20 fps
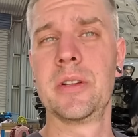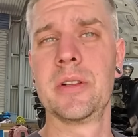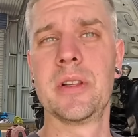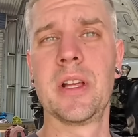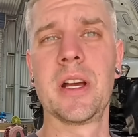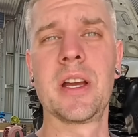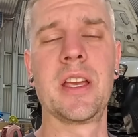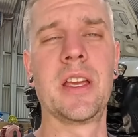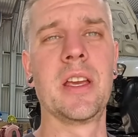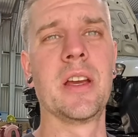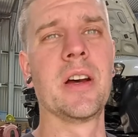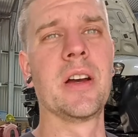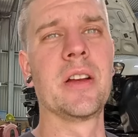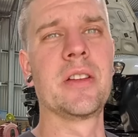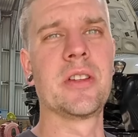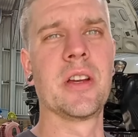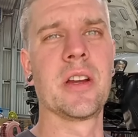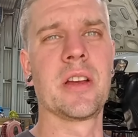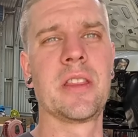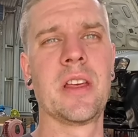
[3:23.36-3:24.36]
lucky I
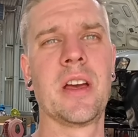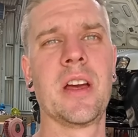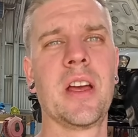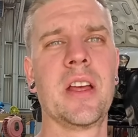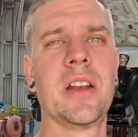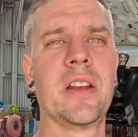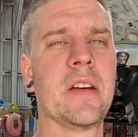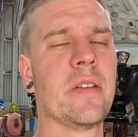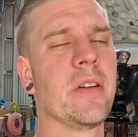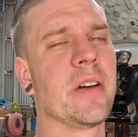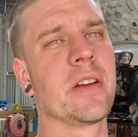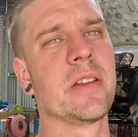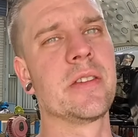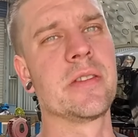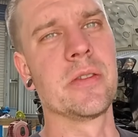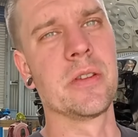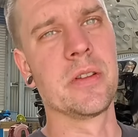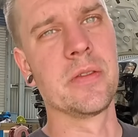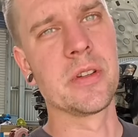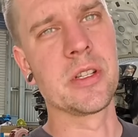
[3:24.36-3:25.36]
checked that and now I can
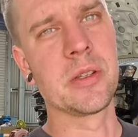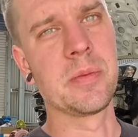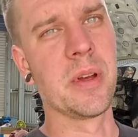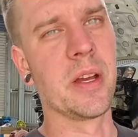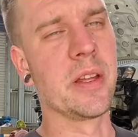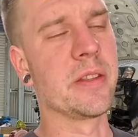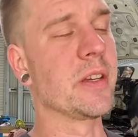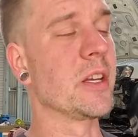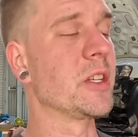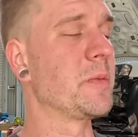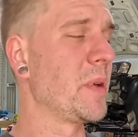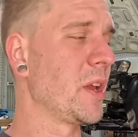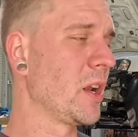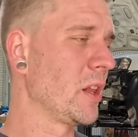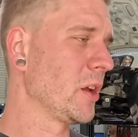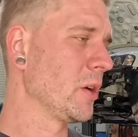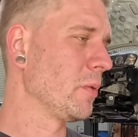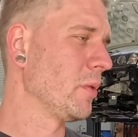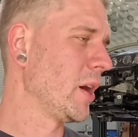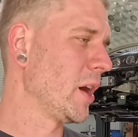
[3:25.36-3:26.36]
sort of explain. So it's been a
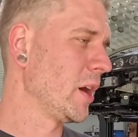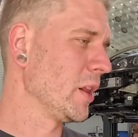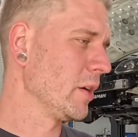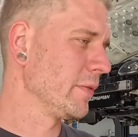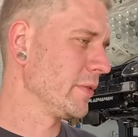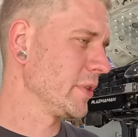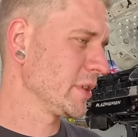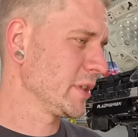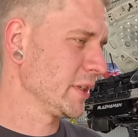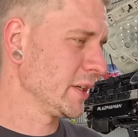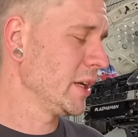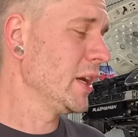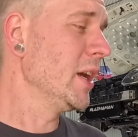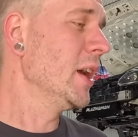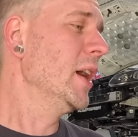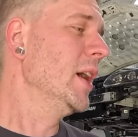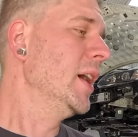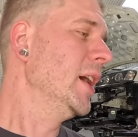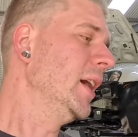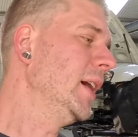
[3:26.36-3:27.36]
little while, obviously.
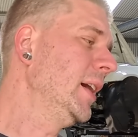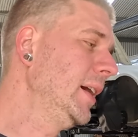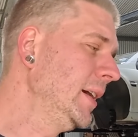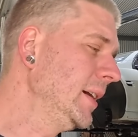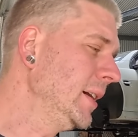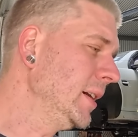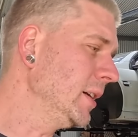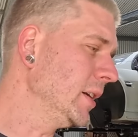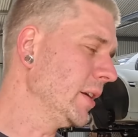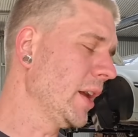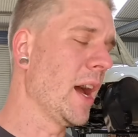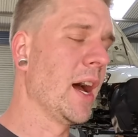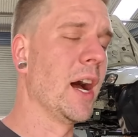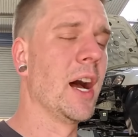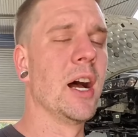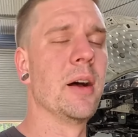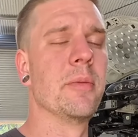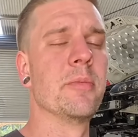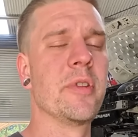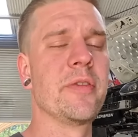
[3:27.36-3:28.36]

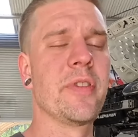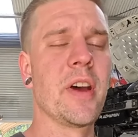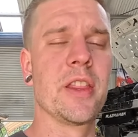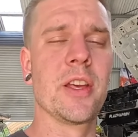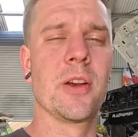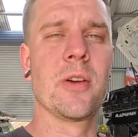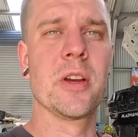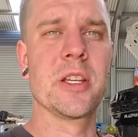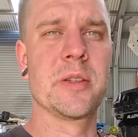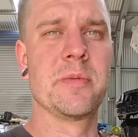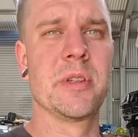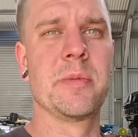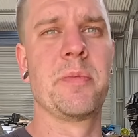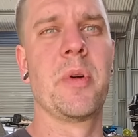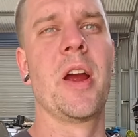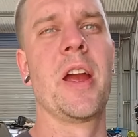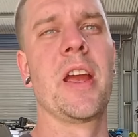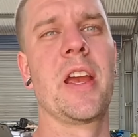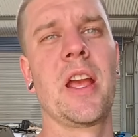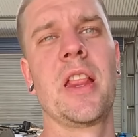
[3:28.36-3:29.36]
We've had the Christmas
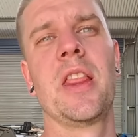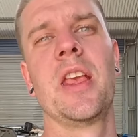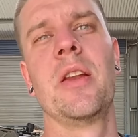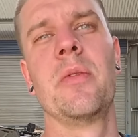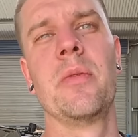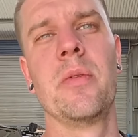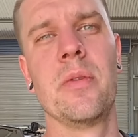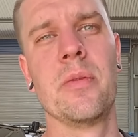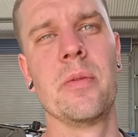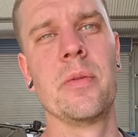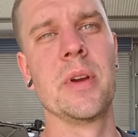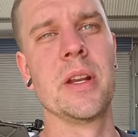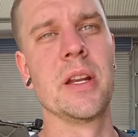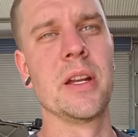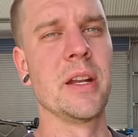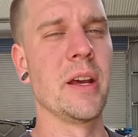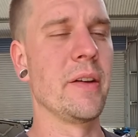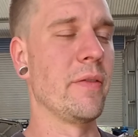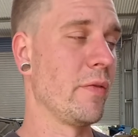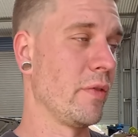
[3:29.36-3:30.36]
break and then we
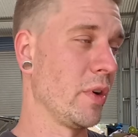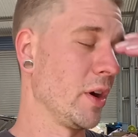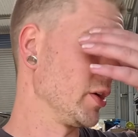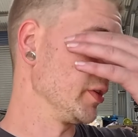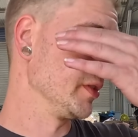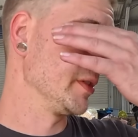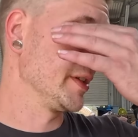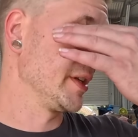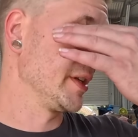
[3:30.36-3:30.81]
didn't have a very good